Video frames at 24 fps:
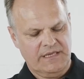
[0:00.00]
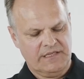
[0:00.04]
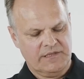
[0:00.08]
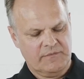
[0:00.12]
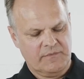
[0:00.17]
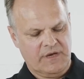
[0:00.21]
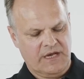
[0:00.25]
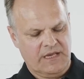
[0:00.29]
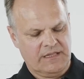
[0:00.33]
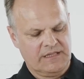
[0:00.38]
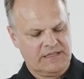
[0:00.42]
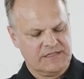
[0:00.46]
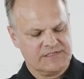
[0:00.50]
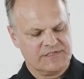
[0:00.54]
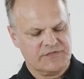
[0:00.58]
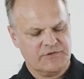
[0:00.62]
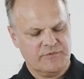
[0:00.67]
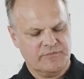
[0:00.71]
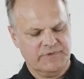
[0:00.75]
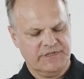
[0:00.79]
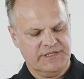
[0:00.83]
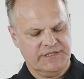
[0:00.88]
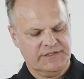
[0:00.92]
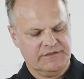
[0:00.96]
Also,
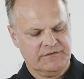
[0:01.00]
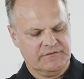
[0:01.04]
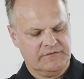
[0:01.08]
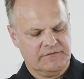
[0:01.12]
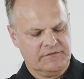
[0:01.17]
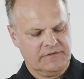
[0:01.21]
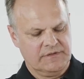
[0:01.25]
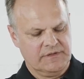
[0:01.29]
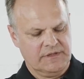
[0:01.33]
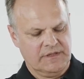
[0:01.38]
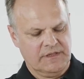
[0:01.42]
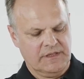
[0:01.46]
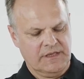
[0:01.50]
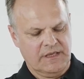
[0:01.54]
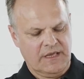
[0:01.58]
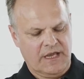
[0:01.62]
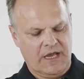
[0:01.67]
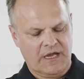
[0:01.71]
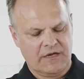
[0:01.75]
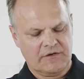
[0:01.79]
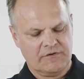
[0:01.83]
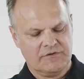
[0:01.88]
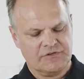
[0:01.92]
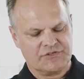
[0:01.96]
every customary
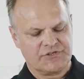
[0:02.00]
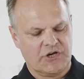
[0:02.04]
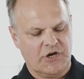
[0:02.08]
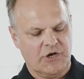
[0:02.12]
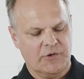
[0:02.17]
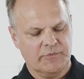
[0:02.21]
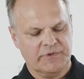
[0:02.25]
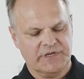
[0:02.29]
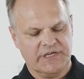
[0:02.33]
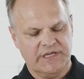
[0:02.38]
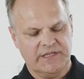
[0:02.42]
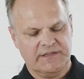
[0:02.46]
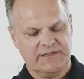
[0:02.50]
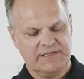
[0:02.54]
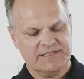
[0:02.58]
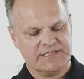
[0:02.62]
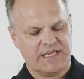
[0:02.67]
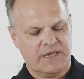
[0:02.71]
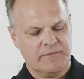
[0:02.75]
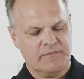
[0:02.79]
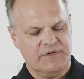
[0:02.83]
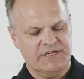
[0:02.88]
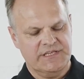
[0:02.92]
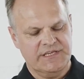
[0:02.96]
cordless drill
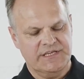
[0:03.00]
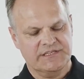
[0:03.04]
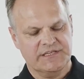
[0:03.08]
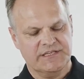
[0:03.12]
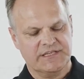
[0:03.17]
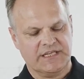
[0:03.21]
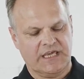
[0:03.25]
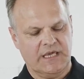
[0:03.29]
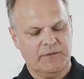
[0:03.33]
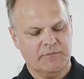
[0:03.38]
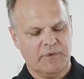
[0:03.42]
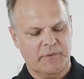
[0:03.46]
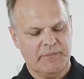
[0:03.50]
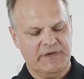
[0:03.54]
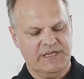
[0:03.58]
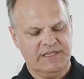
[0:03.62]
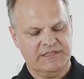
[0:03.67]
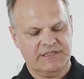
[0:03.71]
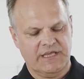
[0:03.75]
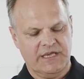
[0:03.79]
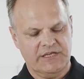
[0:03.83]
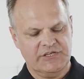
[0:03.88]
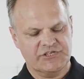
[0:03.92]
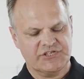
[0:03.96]
has a torque
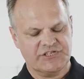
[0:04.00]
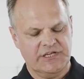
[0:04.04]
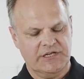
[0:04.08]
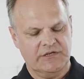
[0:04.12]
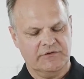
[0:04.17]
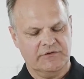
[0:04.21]
setting, which I